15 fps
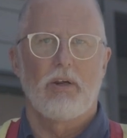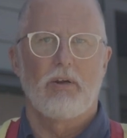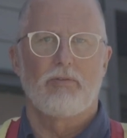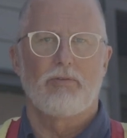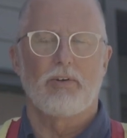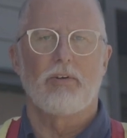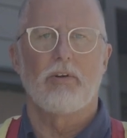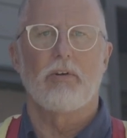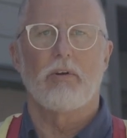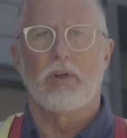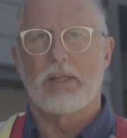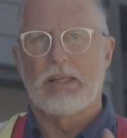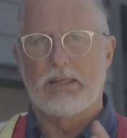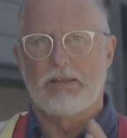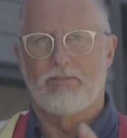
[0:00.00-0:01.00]
for
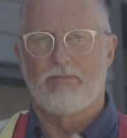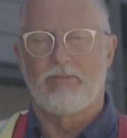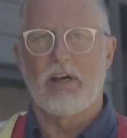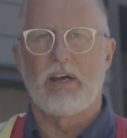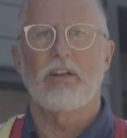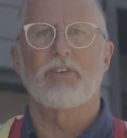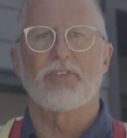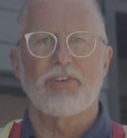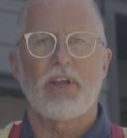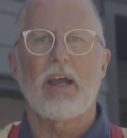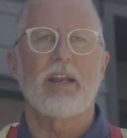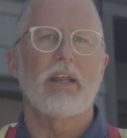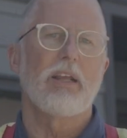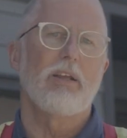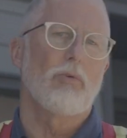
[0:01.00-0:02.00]
vinyl
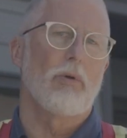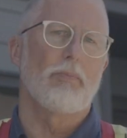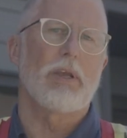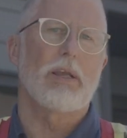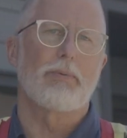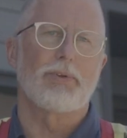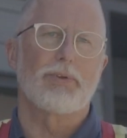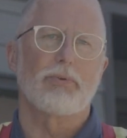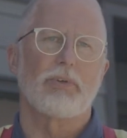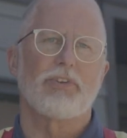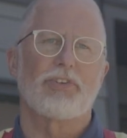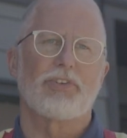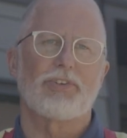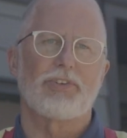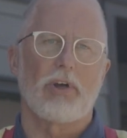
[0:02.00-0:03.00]
siding, you won't be able to
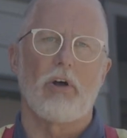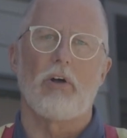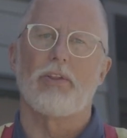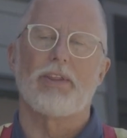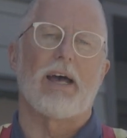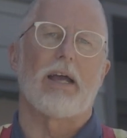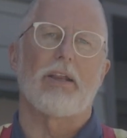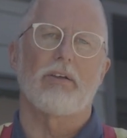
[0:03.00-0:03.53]
install that.